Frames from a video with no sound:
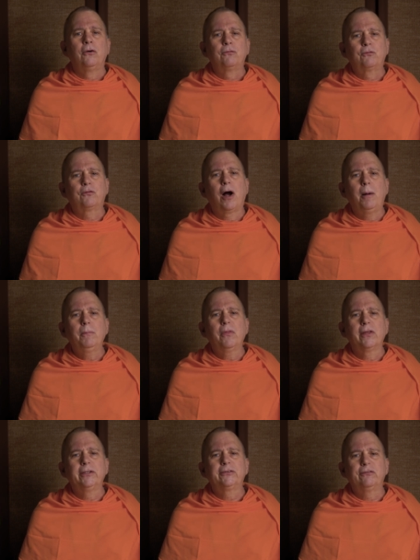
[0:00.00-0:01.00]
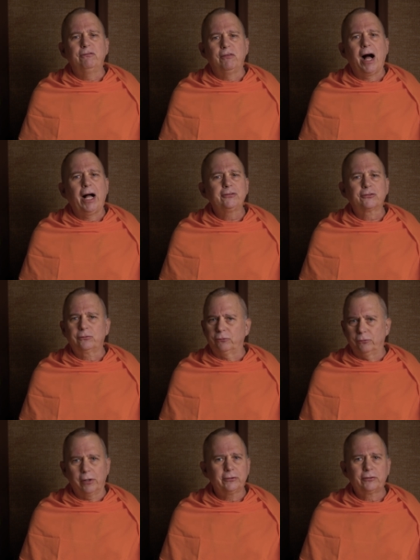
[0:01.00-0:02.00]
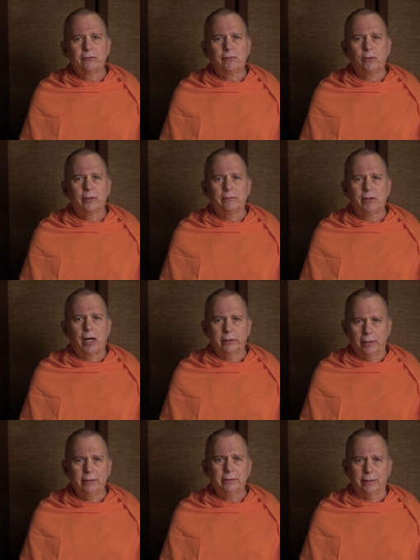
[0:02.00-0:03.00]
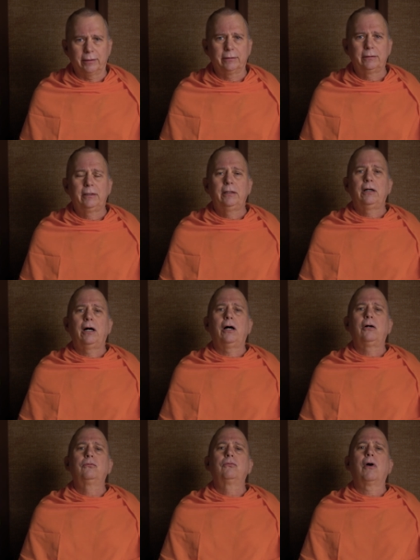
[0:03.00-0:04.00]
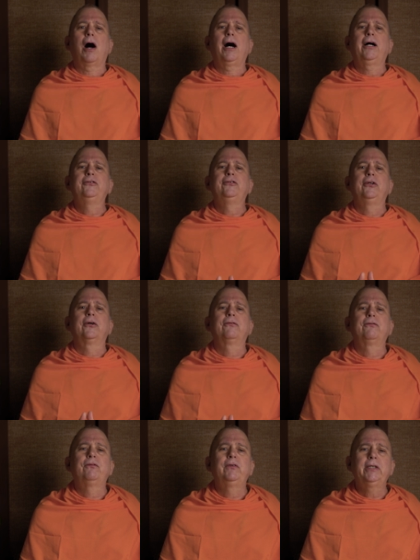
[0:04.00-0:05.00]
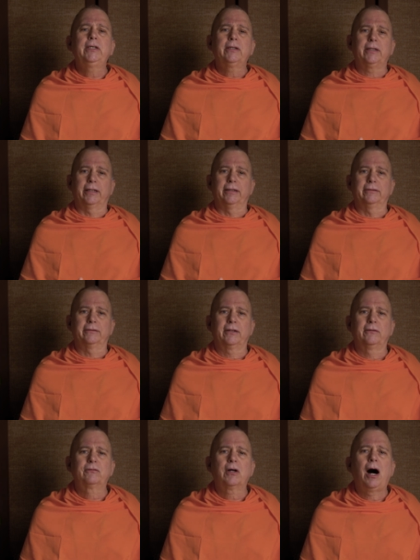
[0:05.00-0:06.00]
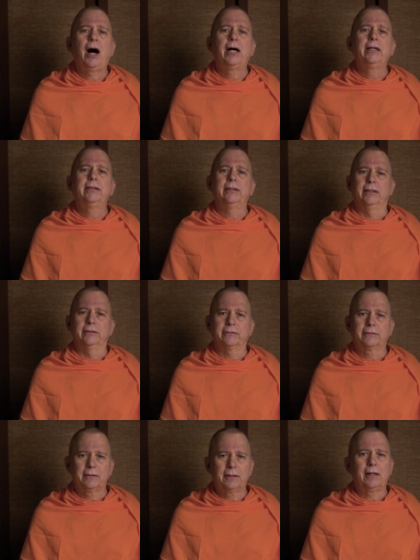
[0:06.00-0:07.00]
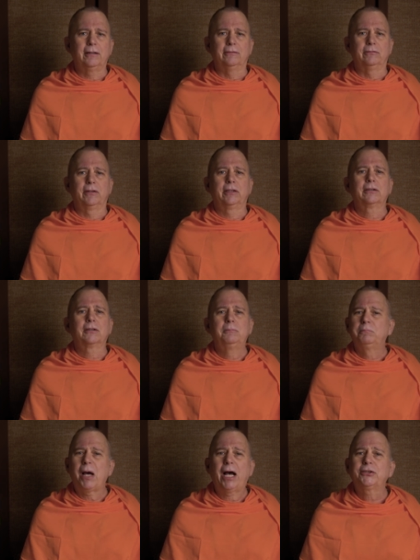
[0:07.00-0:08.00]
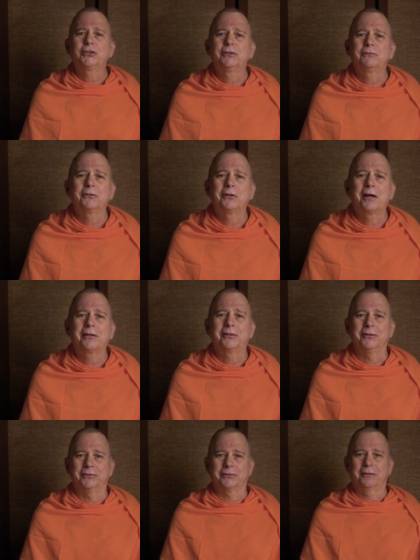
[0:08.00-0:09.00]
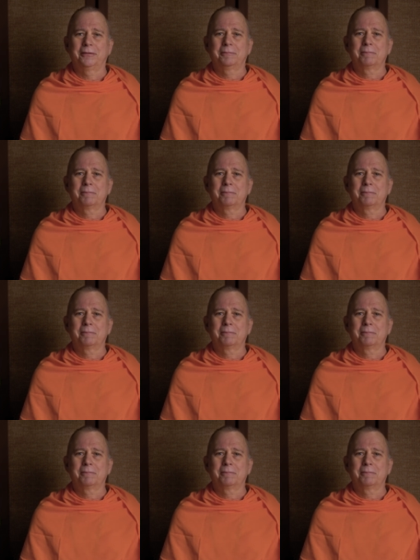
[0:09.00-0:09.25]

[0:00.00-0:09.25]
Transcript: From this vast reservoir of Ananda arise your feelings of kindness, love, and compassion for others.